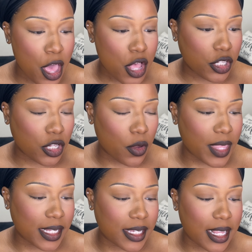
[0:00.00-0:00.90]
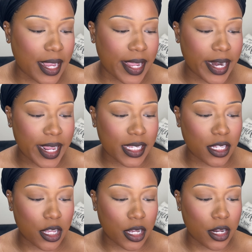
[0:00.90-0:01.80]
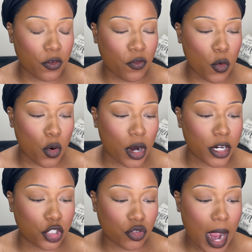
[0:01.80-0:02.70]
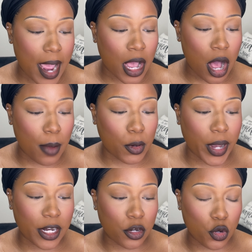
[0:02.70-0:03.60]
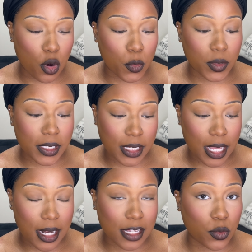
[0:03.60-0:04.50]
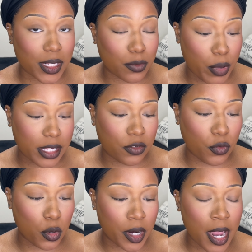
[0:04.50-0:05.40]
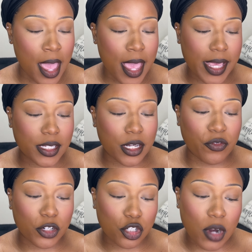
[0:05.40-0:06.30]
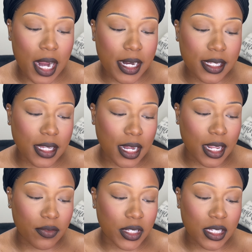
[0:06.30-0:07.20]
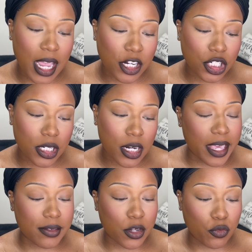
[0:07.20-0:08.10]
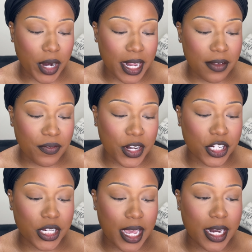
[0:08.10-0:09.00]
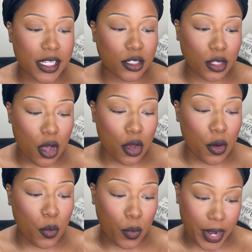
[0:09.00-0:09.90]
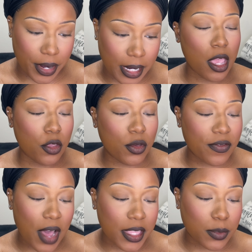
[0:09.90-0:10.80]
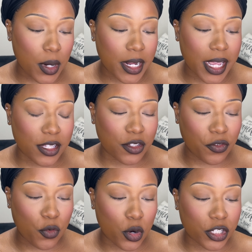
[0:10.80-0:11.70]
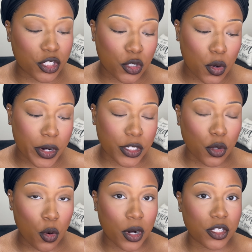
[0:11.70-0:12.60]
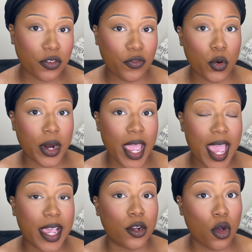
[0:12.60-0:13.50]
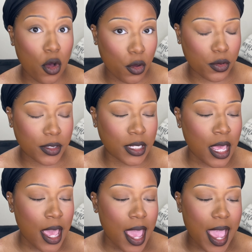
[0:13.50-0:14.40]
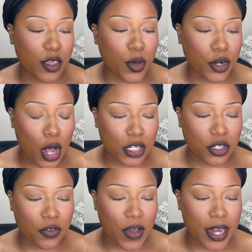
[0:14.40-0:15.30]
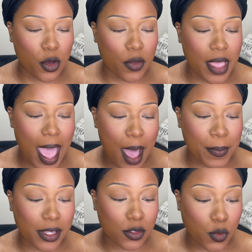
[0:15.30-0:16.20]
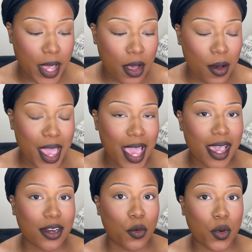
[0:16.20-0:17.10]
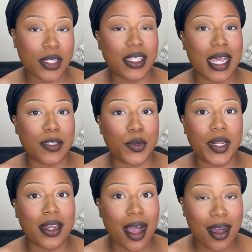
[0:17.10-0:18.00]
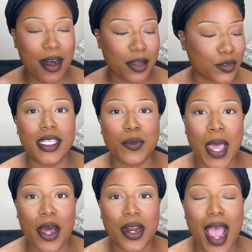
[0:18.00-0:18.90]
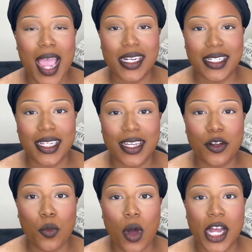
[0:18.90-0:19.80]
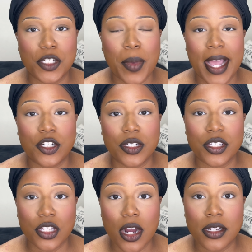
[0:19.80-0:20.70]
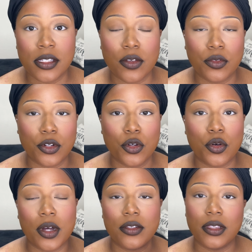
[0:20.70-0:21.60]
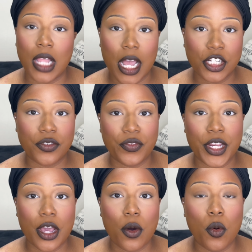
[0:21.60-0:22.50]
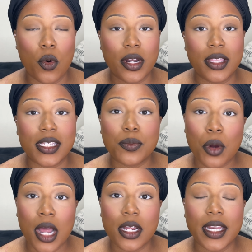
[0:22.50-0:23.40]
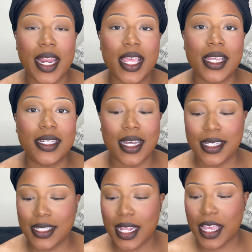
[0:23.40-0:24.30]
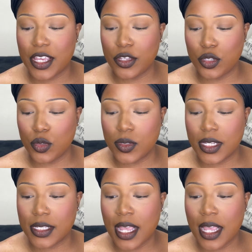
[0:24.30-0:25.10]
So they say that it is good for dry, combo, and normal skin. That's what it's best for. It's good for dryness, uneven texture, gives a radiant finish, and it's long wearing. You can find this product in Sephora stores or Sephora and Kohl's, and you can also find it on the app as well and onesizebeauty.com. This powder, I did watch Patrick Starr's little launch video on this product, and he does say that he uses